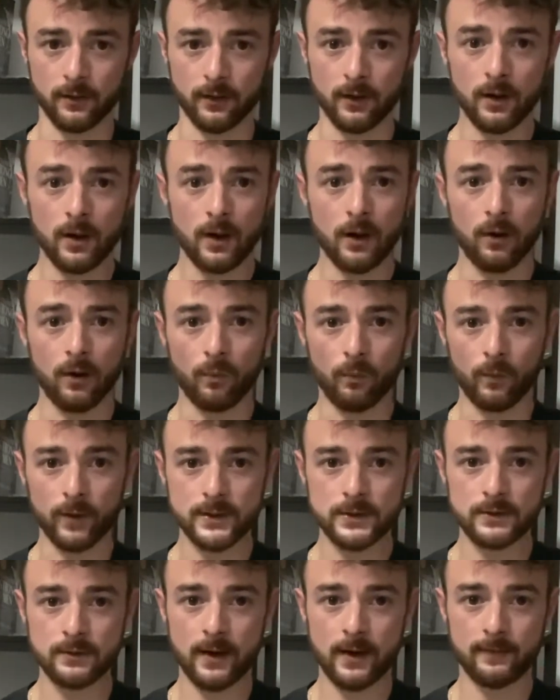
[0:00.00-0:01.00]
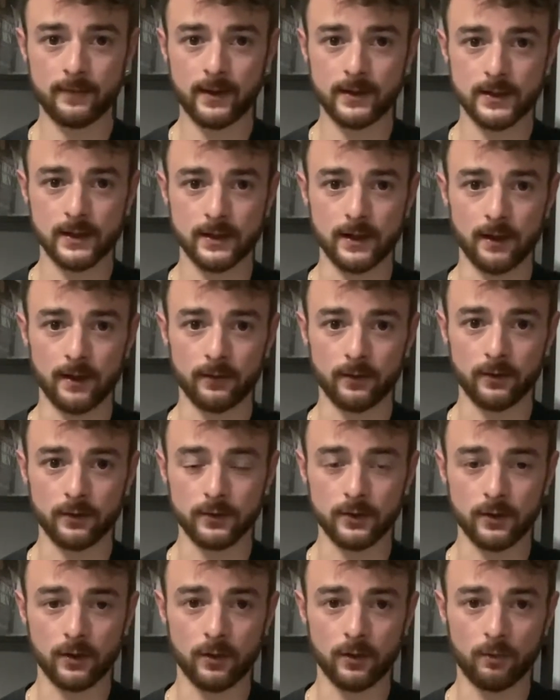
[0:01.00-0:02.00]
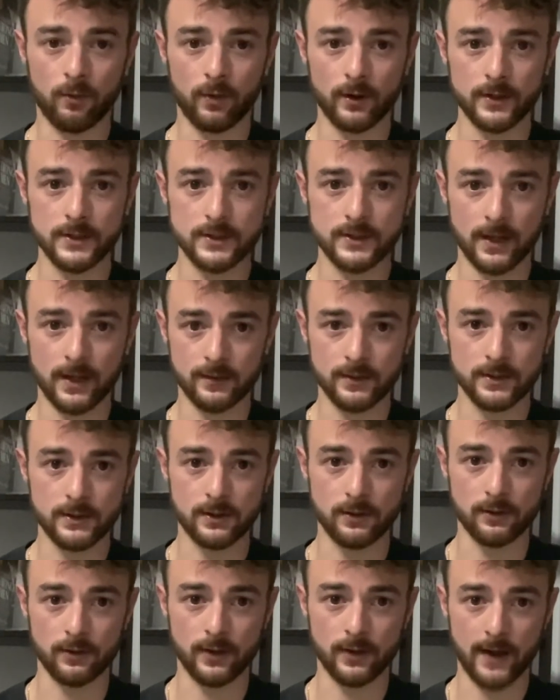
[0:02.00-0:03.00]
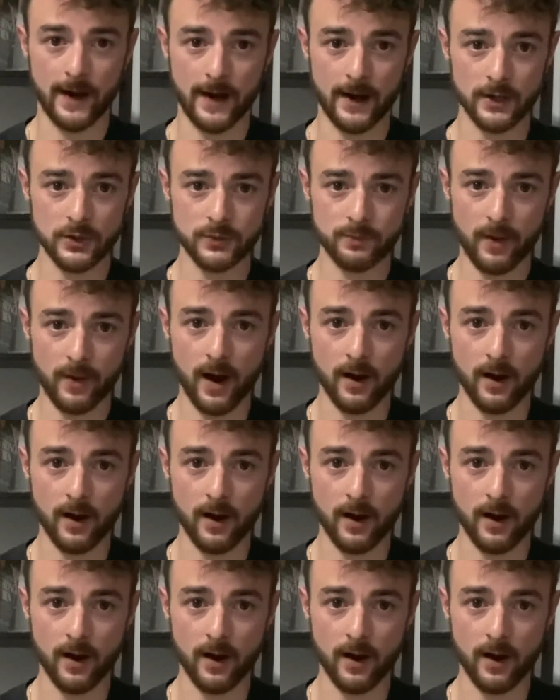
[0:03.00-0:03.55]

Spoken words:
Once you have that together, you're going to want to send this to your cash buyers